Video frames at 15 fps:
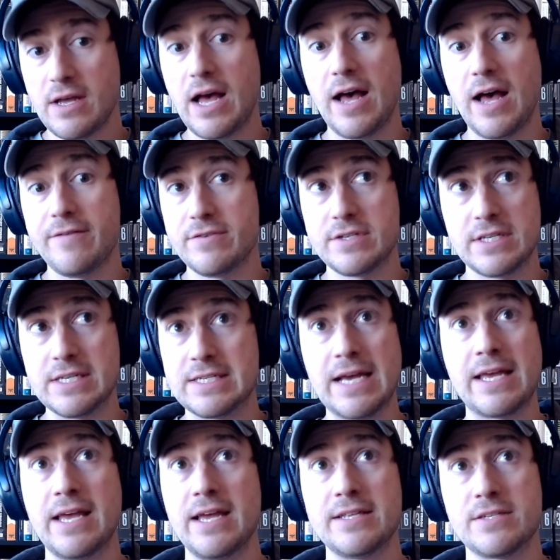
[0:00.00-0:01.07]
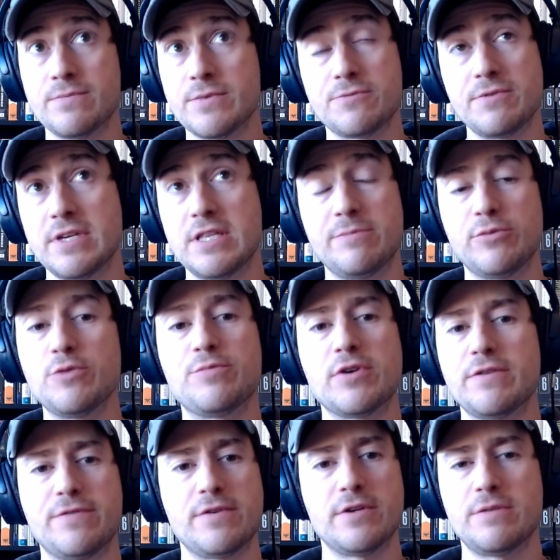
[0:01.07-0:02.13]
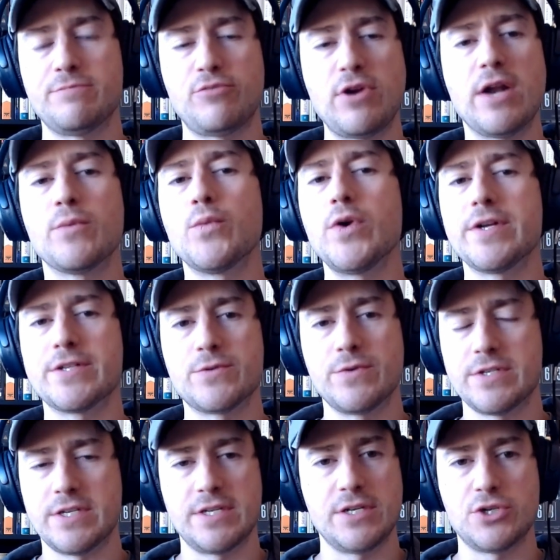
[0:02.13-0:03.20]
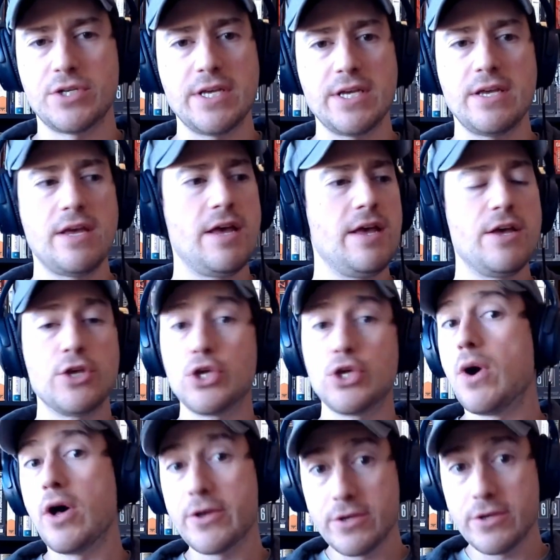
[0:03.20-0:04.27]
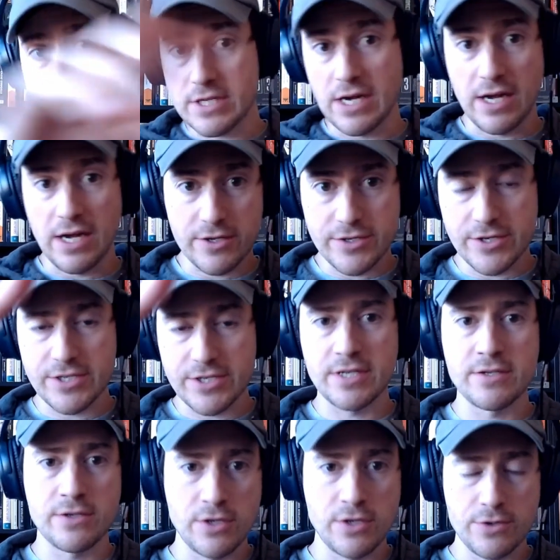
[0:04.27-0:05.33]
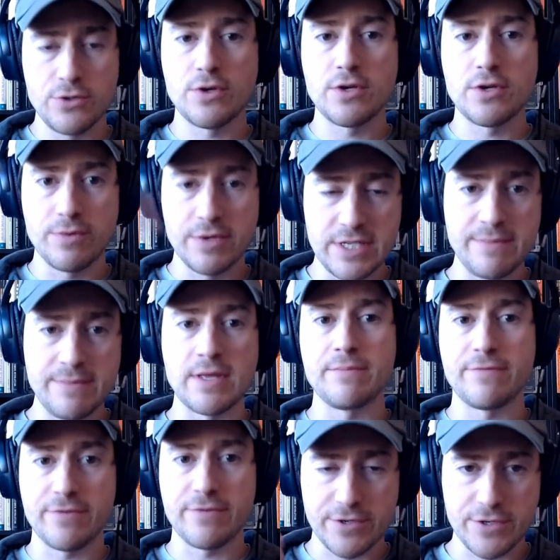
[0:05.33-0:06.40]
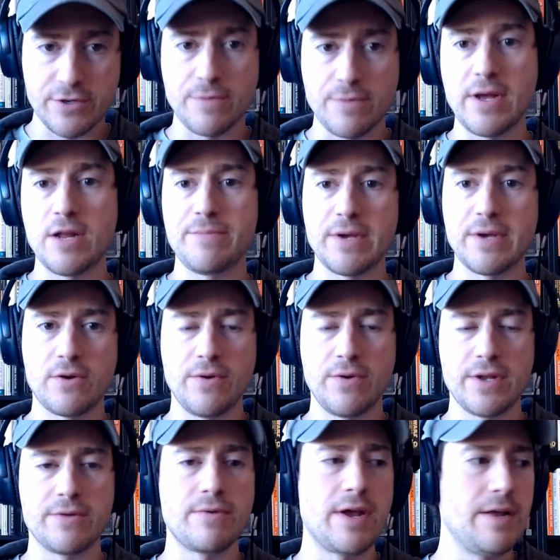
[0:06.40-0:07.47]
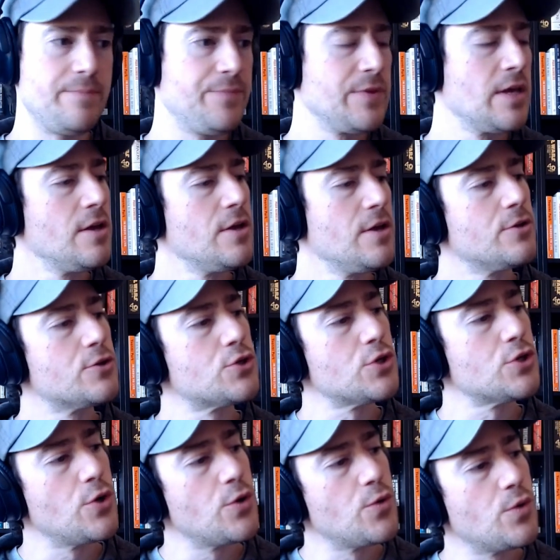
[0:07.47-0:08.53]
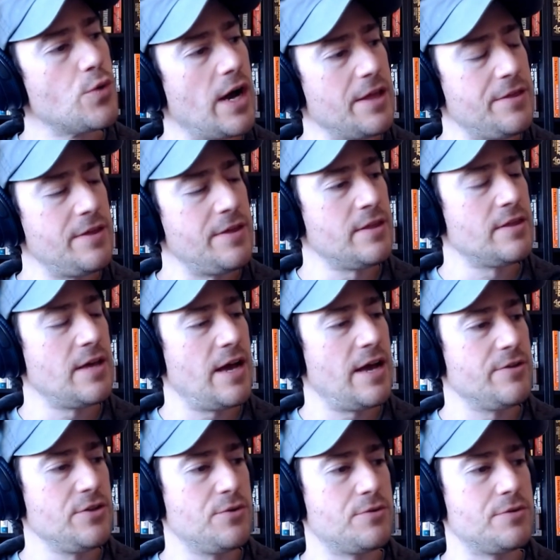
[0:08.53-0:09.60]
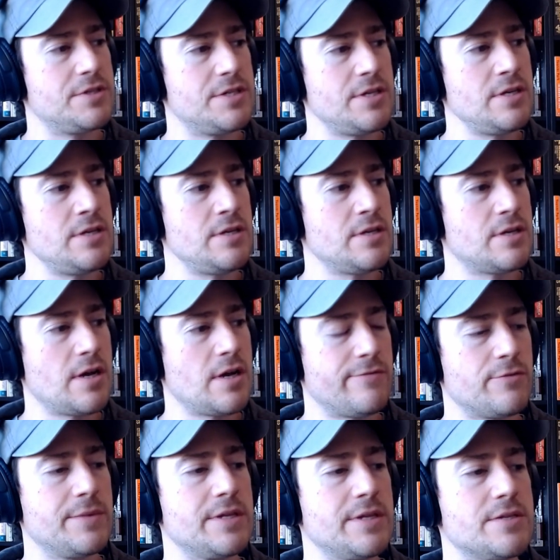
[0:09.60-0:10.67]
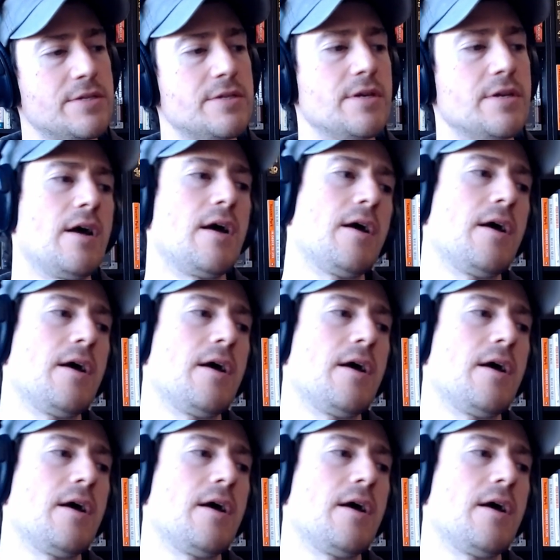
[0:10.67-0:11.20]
obviously decades and was really the blueprint for Bretton Woods. Was essentially, you all use dollars and you can redeem them for a certain amount of Bitcoin, right? So I think that you could see governments